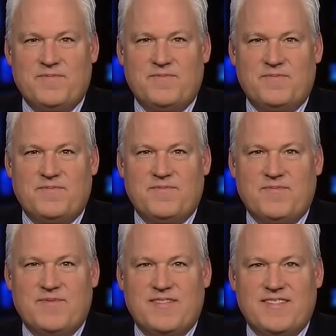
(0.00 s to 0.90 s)

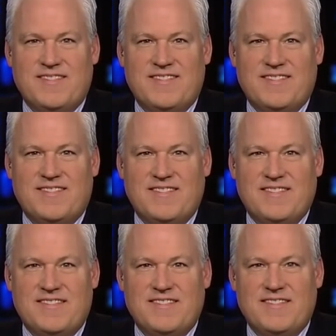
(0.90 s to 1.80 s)

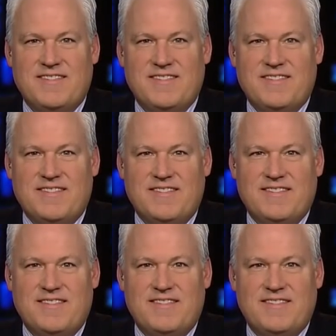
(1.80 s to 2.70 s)

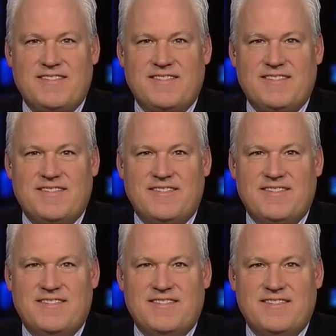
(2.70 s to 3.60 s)

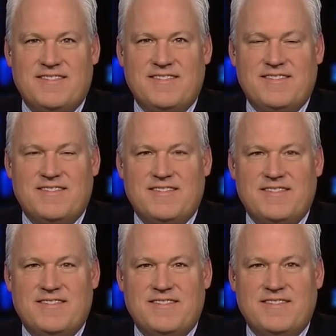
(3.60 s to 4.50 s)

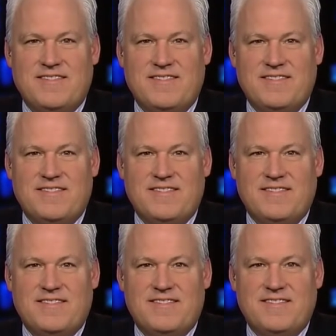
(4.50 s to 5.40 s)

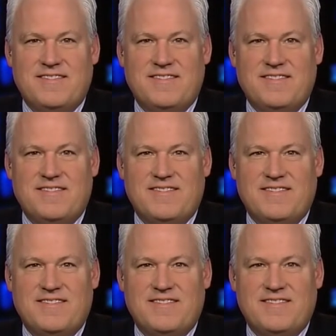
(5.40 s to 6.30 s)

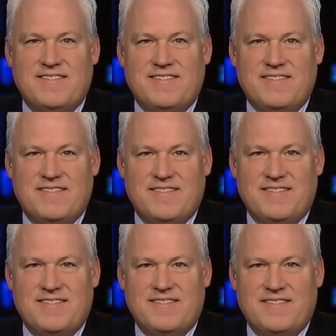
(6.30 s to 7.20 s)

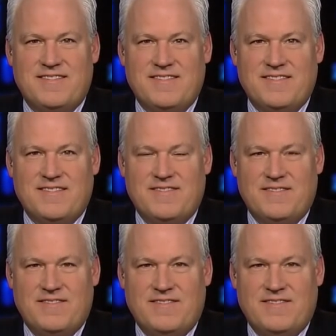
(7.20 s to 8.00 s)
No words are spoken by the person on screen.